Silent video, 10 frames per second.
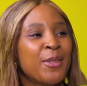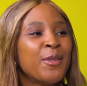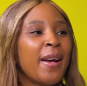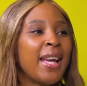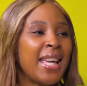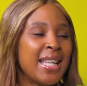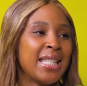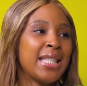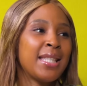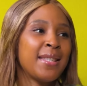So I
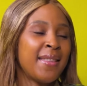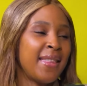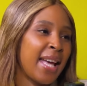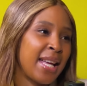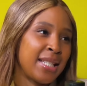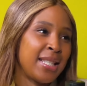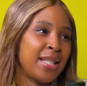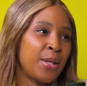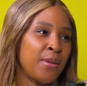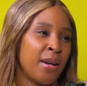guess
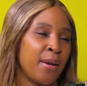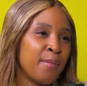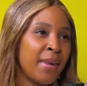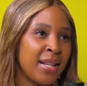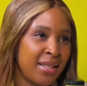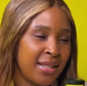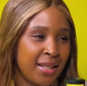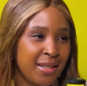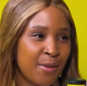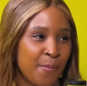that uh,
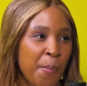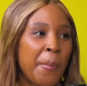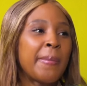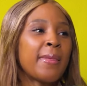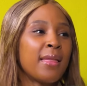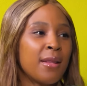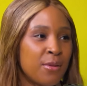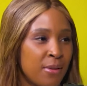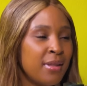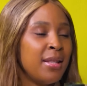mindset
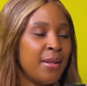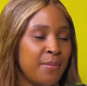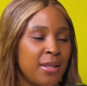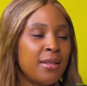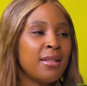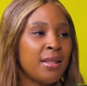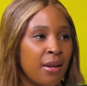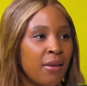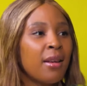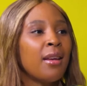mm-hmm. led me to
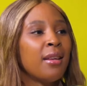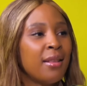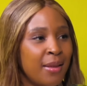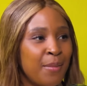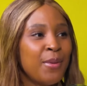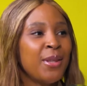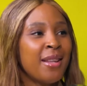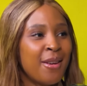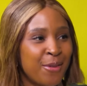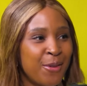say, okay, let me
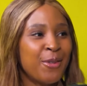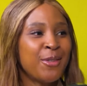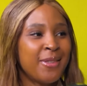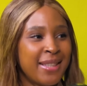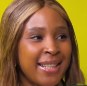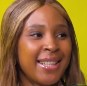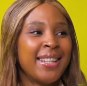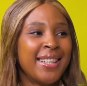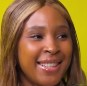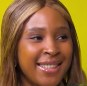now go to the
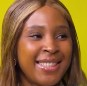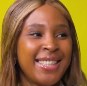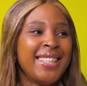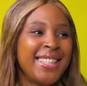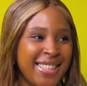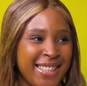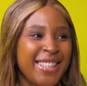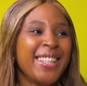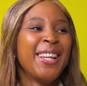city.